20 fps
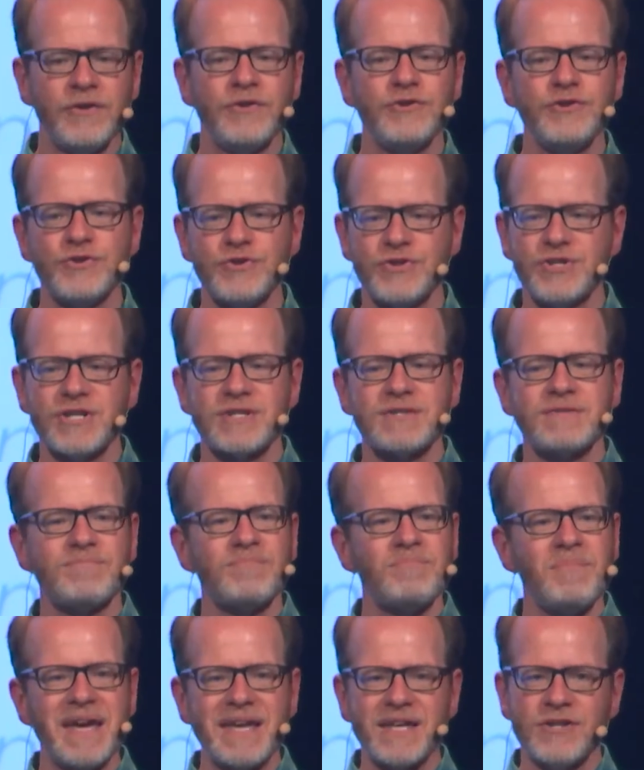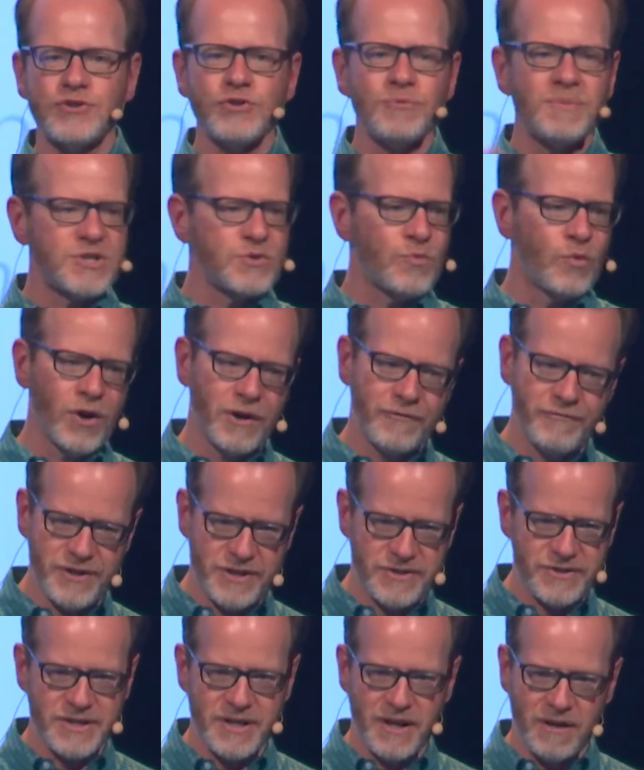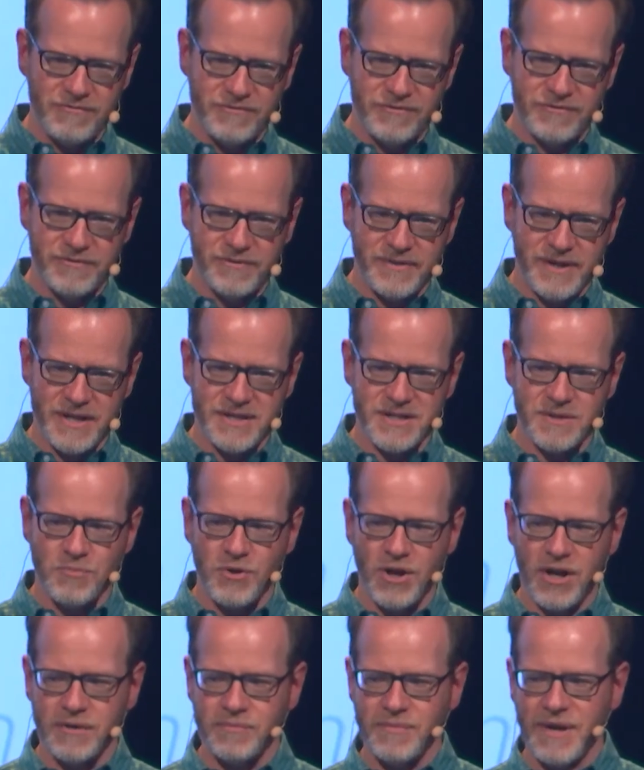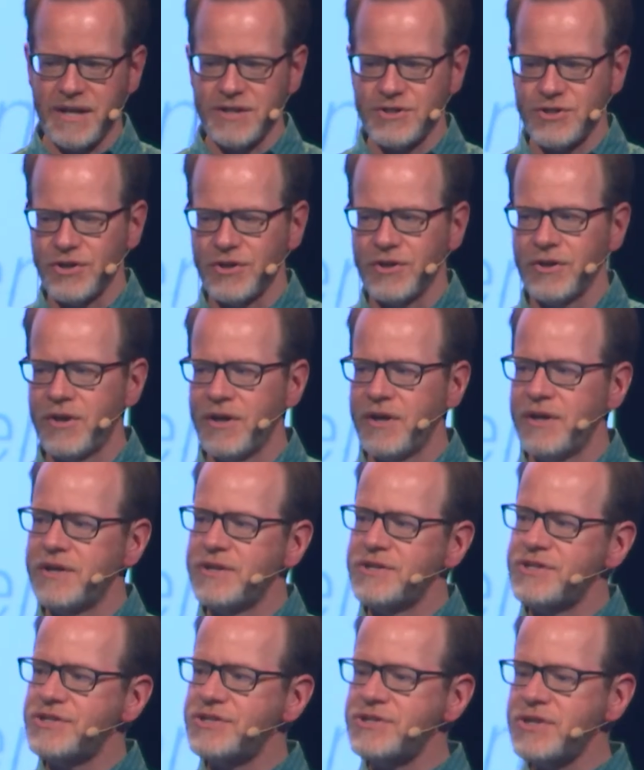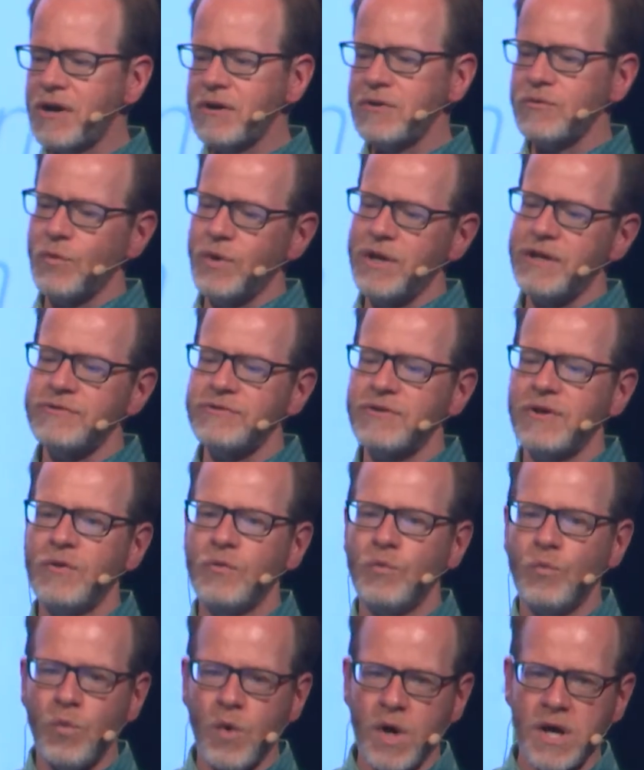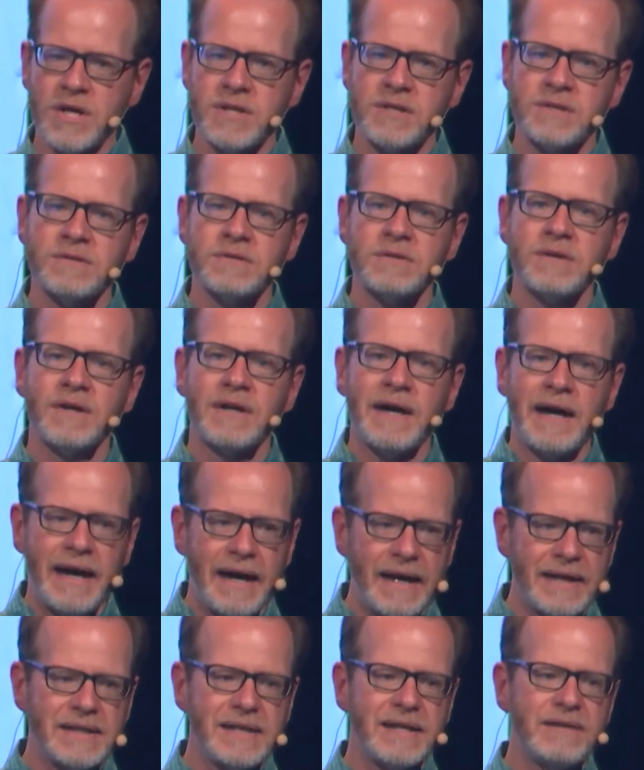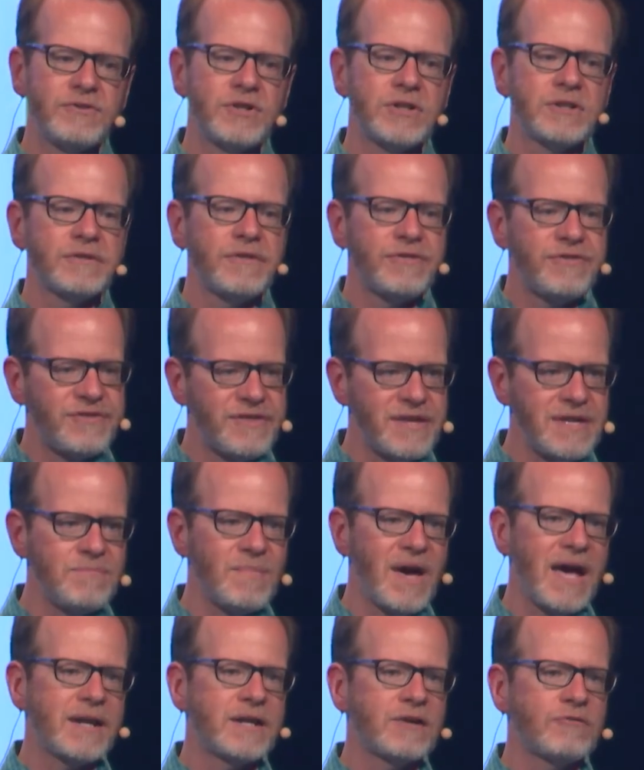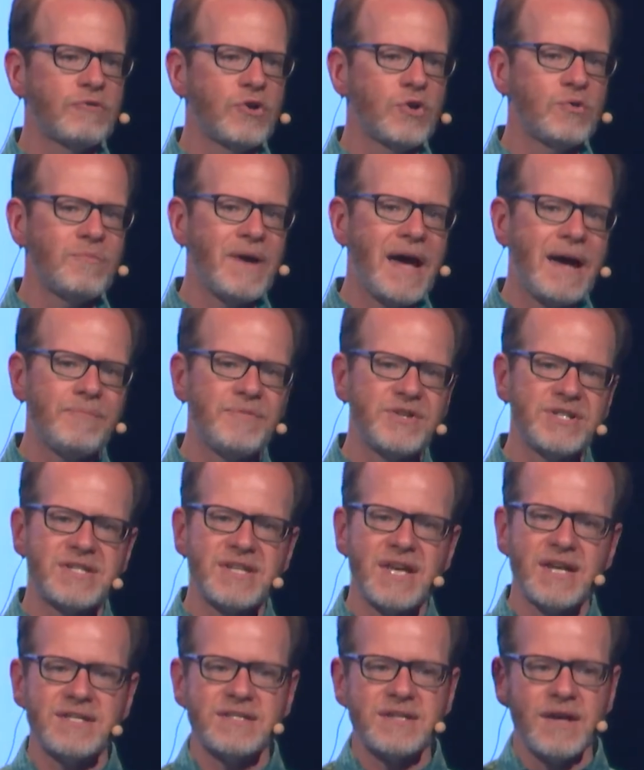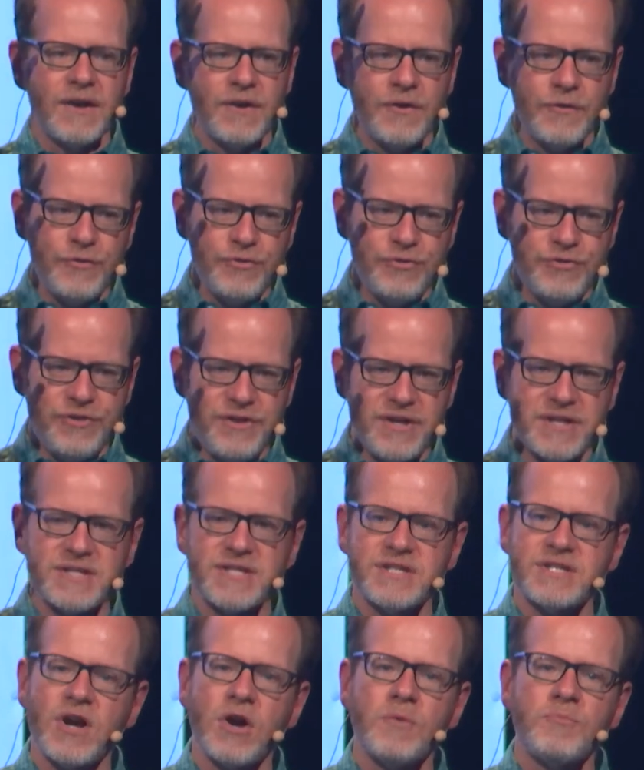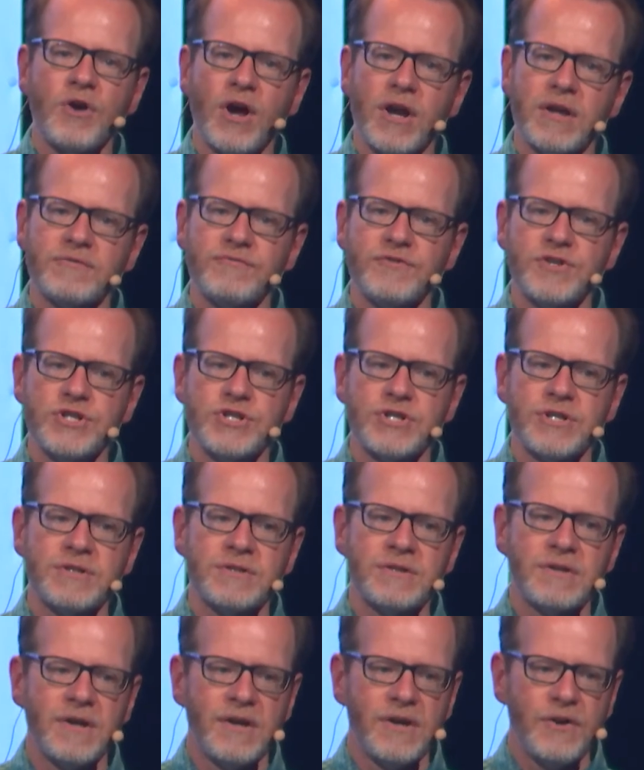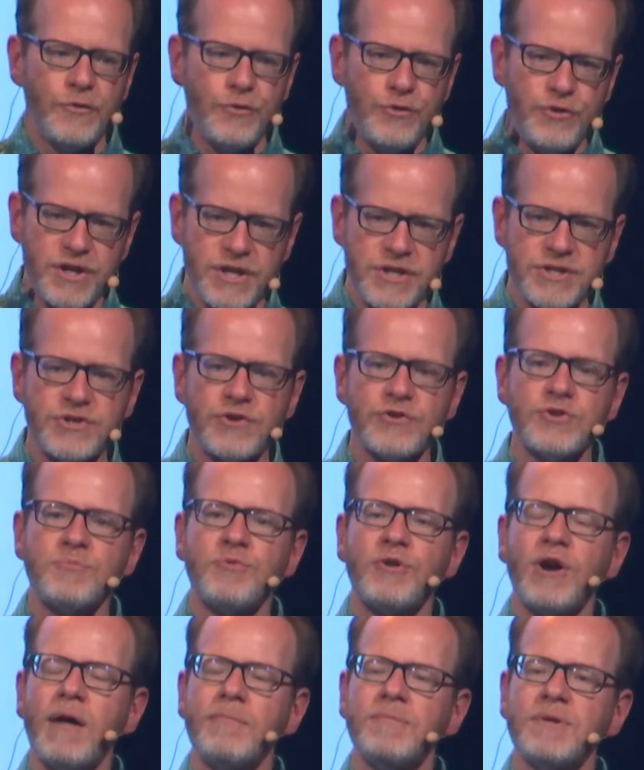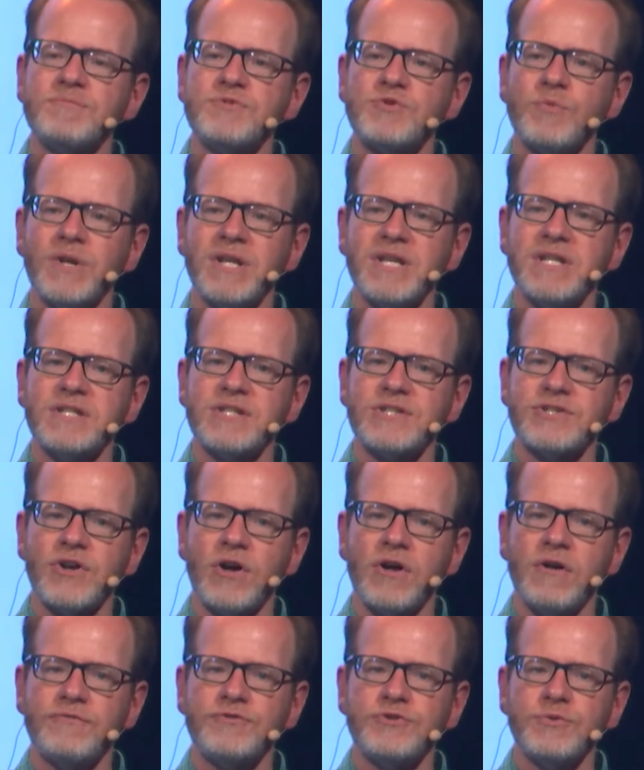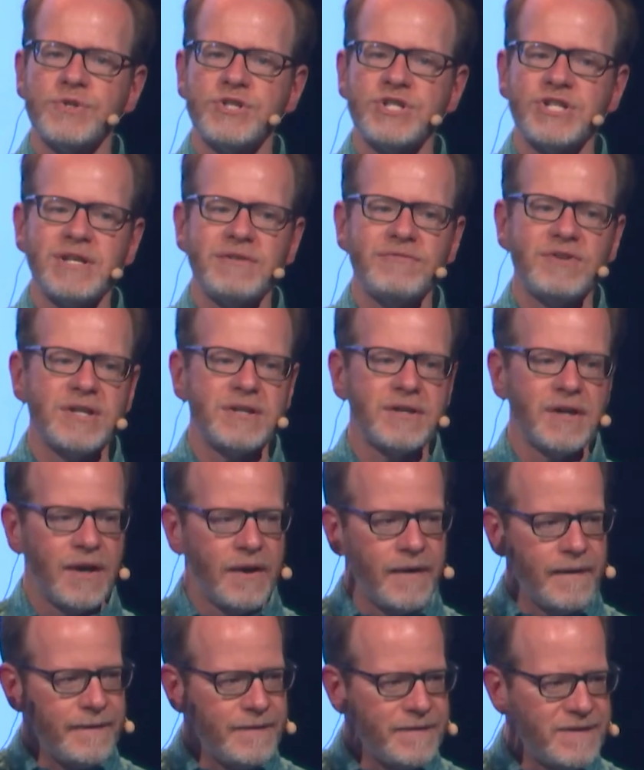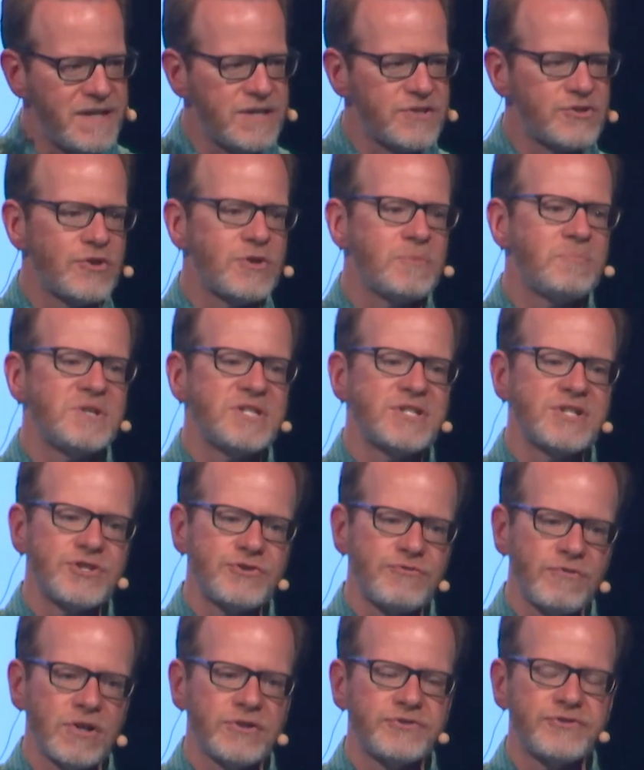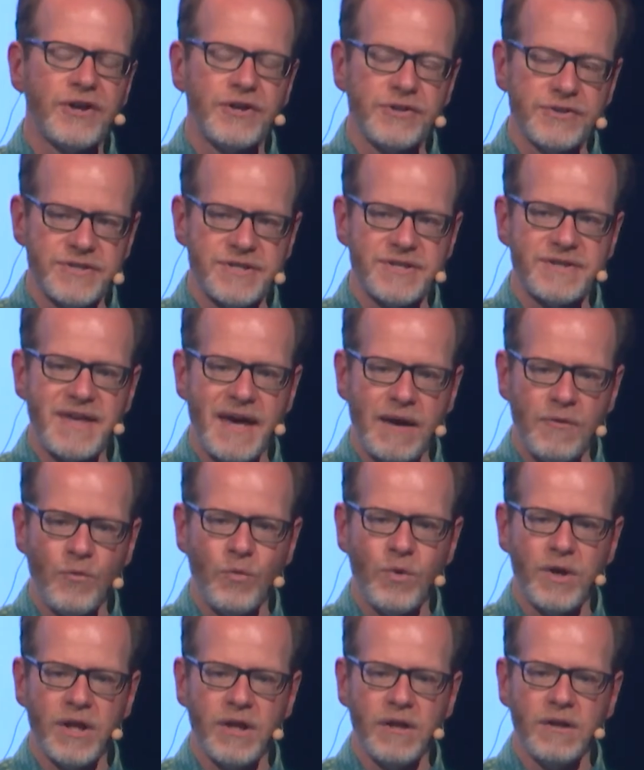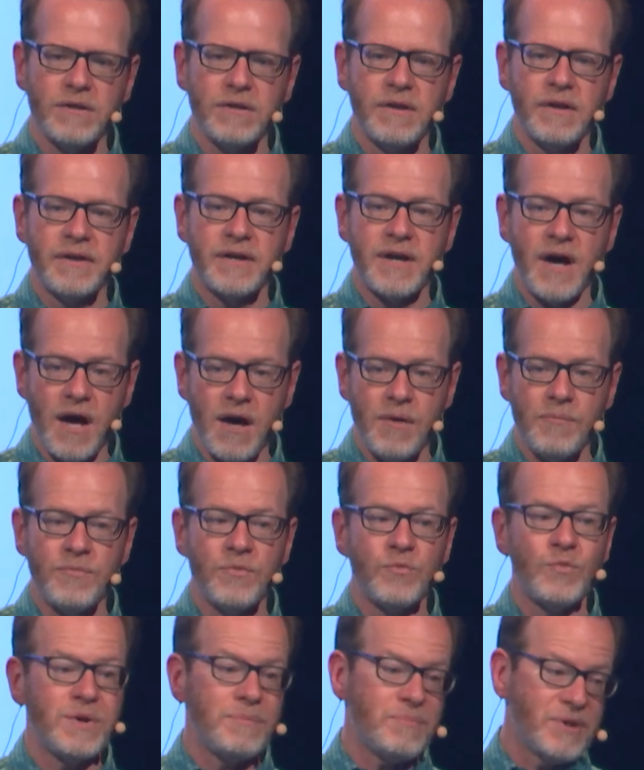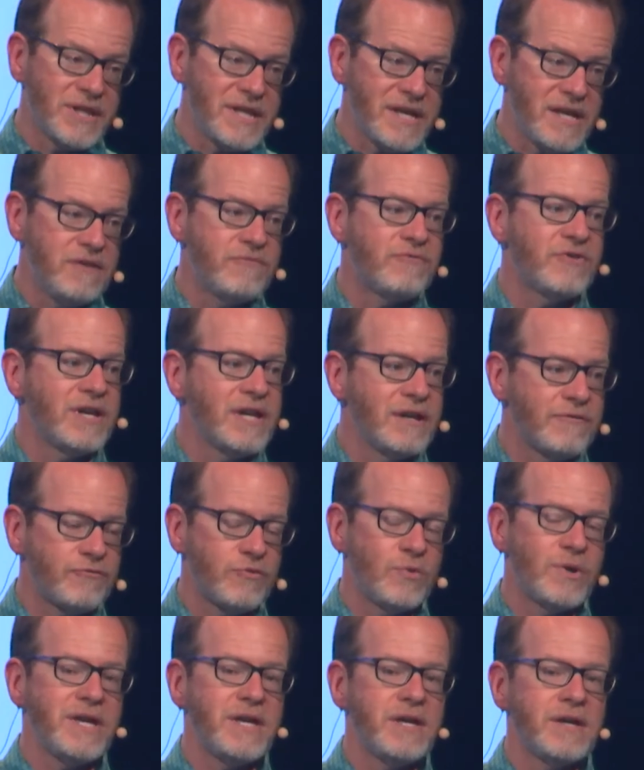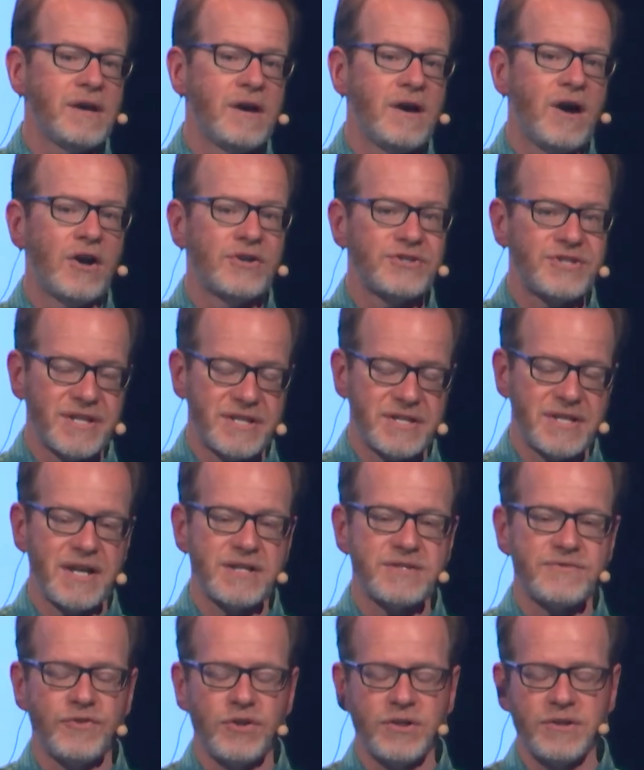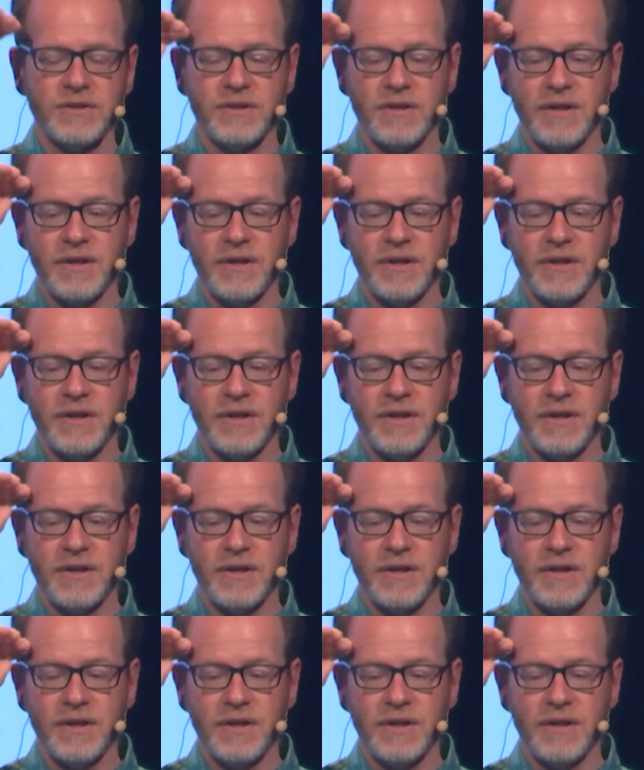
You're just making too much work for yourself as a product manager. Start with one high-level thematic roadmap that says, this is our product vision, these are the problems we need to solve to achieve it, these are the business results that will come, we believe, if we are successful.